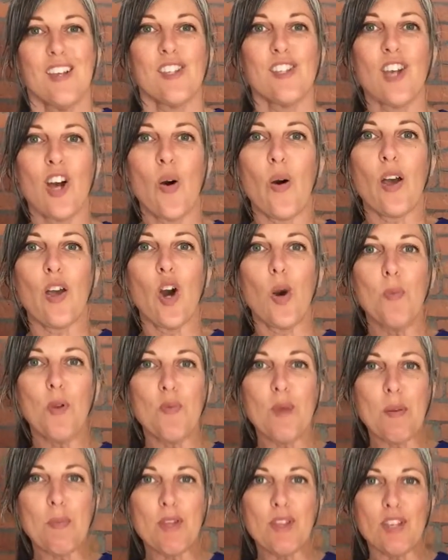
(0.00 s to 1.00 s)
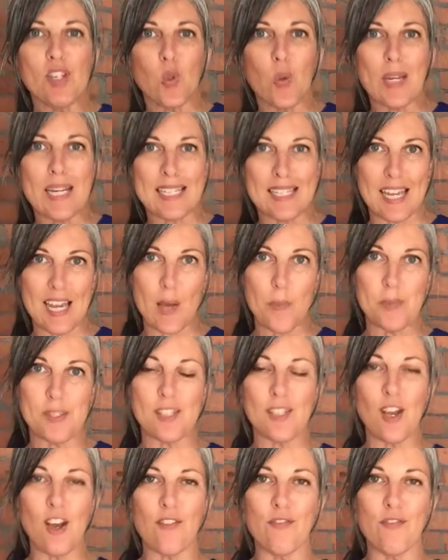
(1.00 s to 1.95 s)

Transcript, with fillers: So I hope you remember these quick tips.